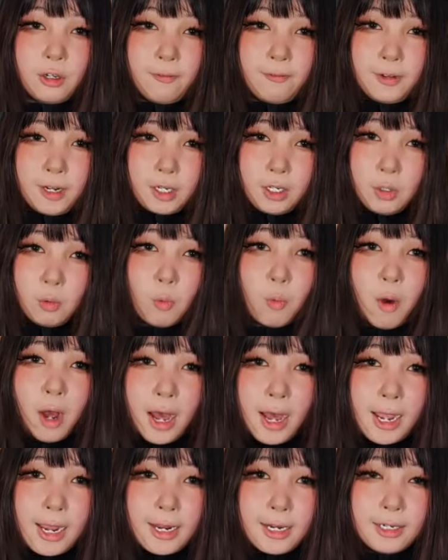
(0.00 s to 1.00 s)
are very
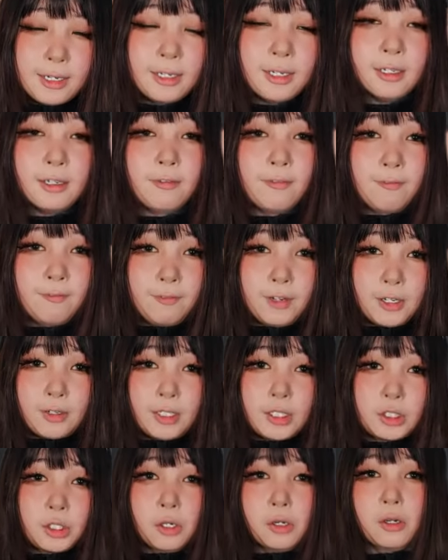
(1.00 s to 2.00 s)
wide,
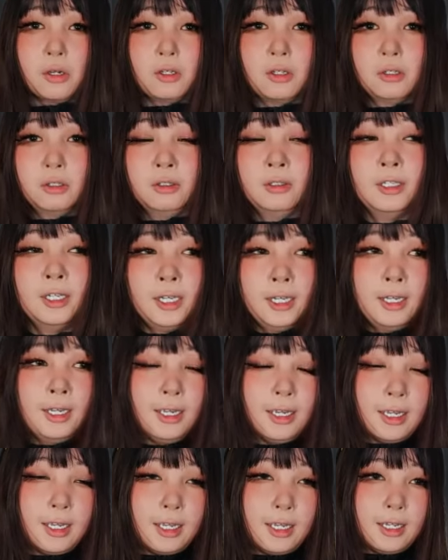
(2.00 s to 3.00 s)
very tall,
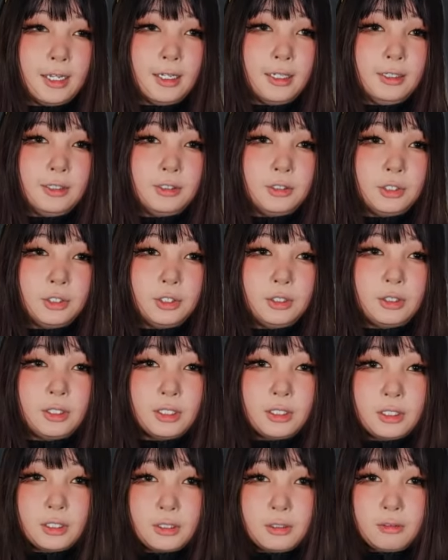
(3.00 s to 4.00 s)
and
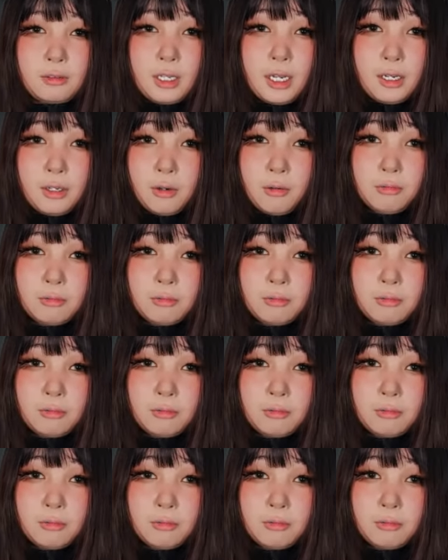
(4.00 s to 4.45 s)
they